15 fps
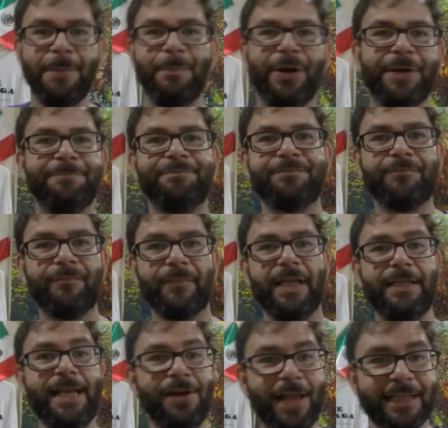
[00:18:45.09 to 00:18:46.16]
But,
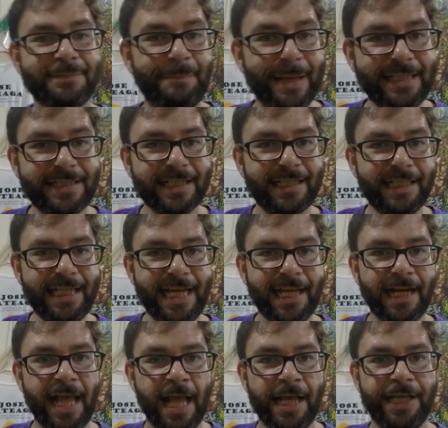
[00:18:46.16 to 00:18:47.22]
you know, that's basically
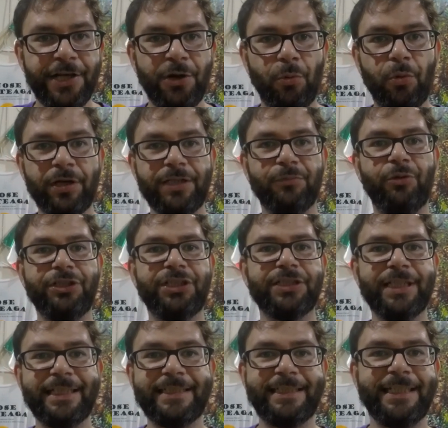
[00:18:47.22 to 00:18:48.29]
it. You know, we're, we're just
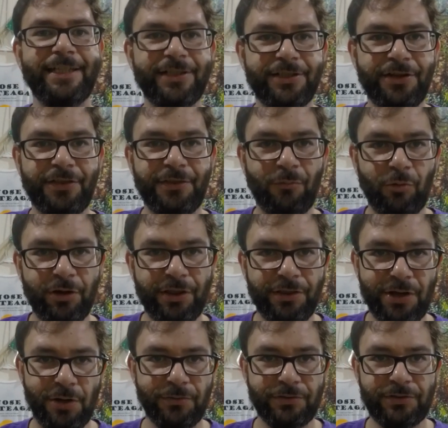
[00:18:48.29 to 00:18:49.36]
gonna see another one of
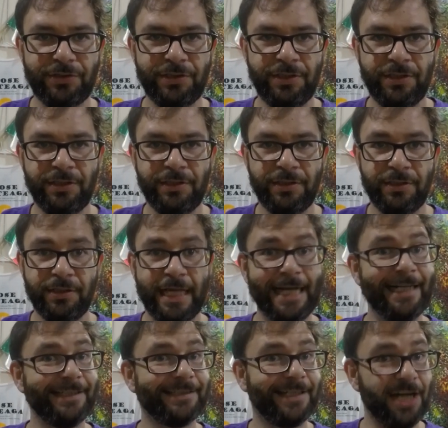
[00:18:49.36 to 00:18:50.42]
those,
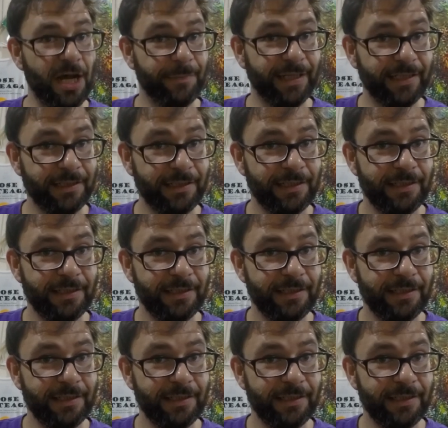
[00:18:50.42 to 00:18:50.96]
and it's coming.